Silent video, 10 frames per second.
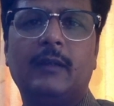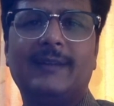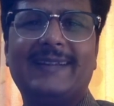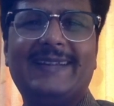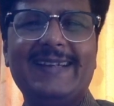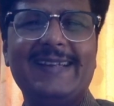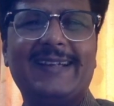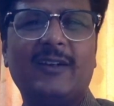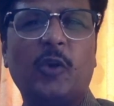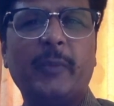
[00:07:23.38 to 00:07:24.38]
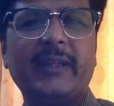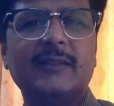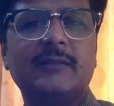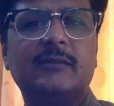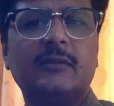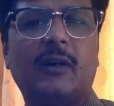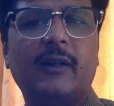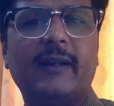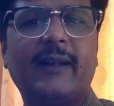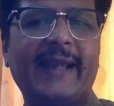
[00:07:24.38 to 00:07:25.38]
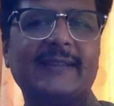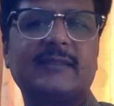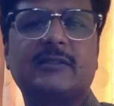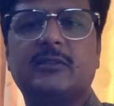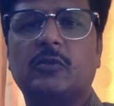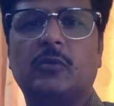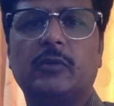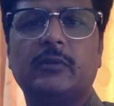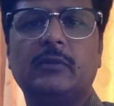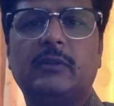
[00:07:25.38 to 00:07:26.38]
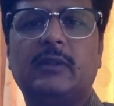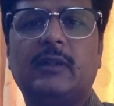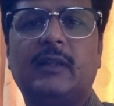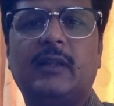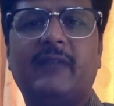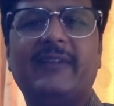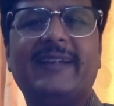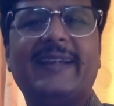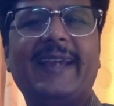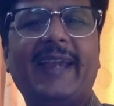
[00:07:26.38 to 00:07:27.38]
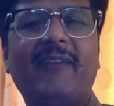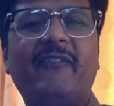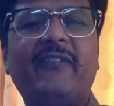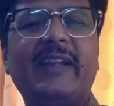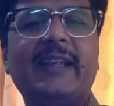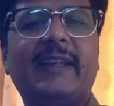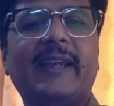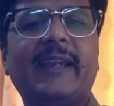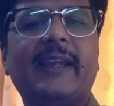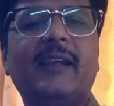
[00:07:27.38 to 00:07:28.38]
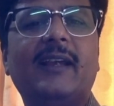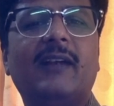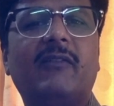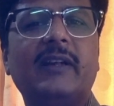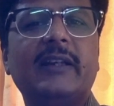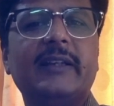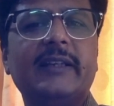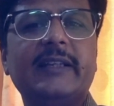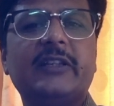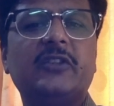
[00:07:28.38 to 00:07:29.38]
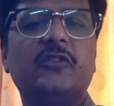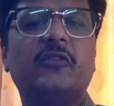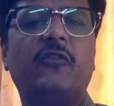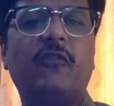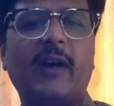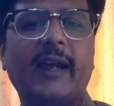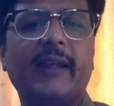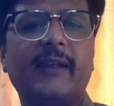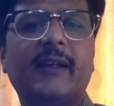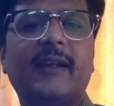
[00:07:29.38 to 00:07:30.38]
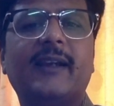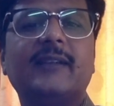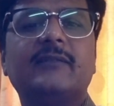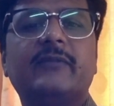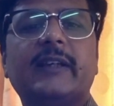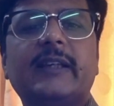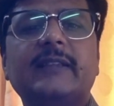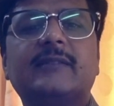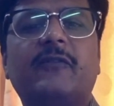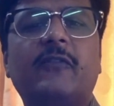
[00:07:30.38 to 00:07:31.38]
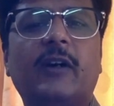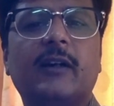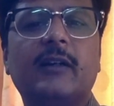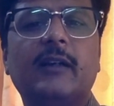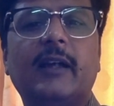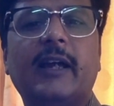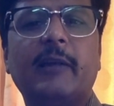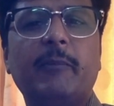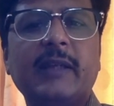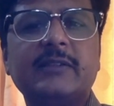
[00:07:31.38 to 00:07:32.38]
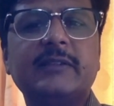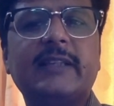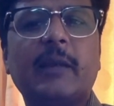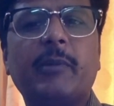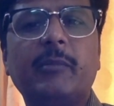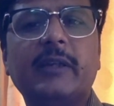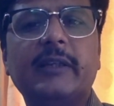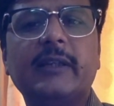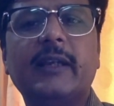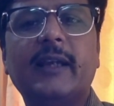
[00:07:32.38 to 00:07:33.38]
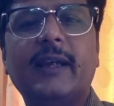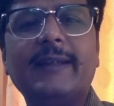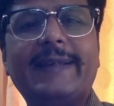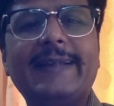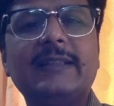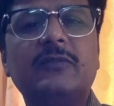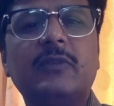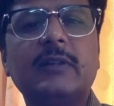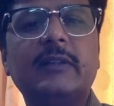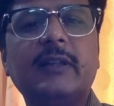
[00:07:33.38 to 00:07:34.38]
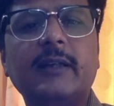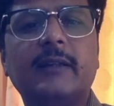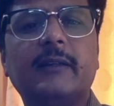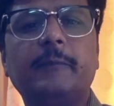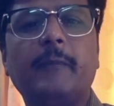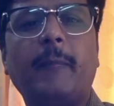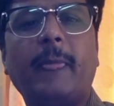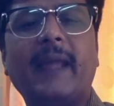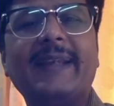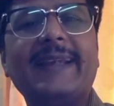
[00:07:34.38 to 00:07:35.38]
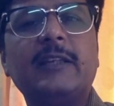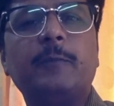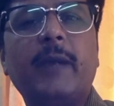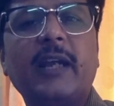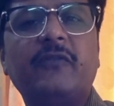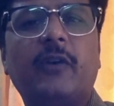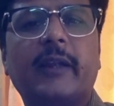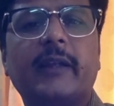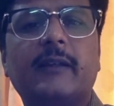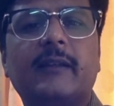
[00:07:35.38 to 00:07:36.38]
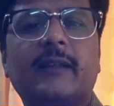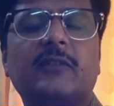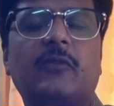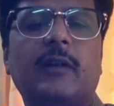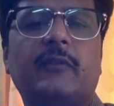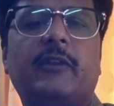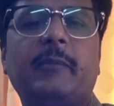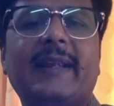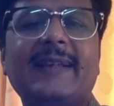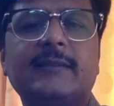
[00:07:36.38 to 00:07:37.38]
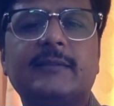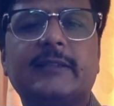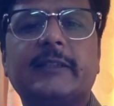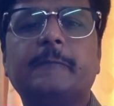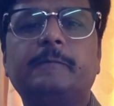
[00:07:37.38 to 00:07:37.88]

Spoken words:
The gig economy is on next door, where every day one need to find as where is the work and match the capability and get the work done and get paid for it. That's what will be necessary.